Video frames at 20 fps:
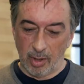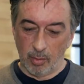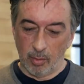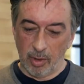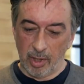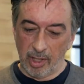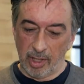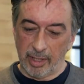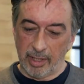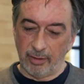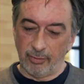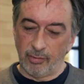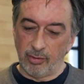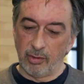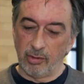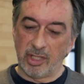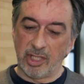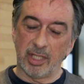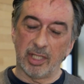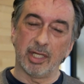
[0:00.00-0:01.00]
Well, if
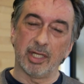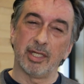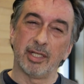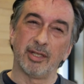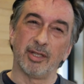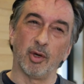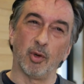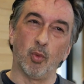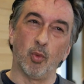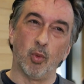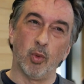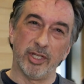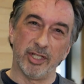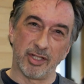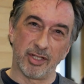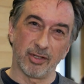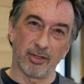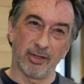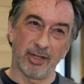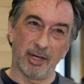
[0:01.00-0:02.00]
you did it in the
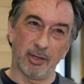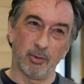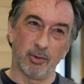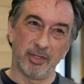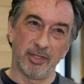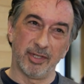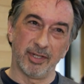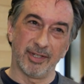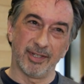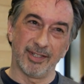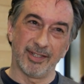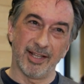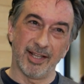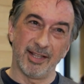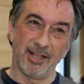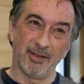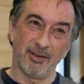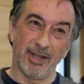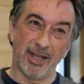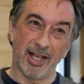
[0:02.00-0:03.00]
winter,
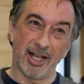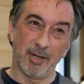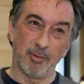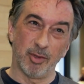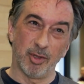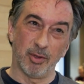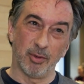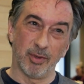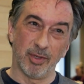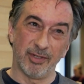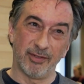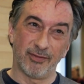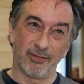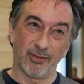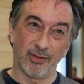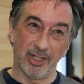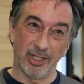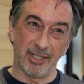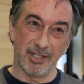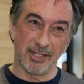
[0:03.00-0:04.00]
then the animal would
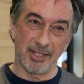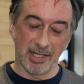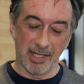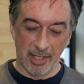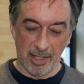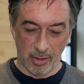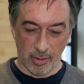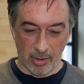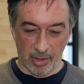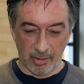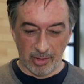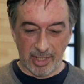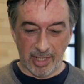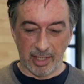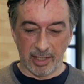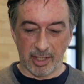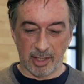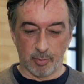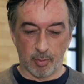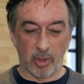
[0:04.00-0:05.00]
freeze. So I would
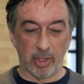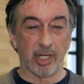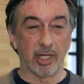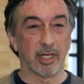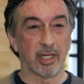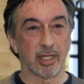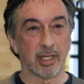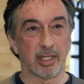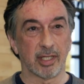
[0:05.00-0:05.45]
say spring.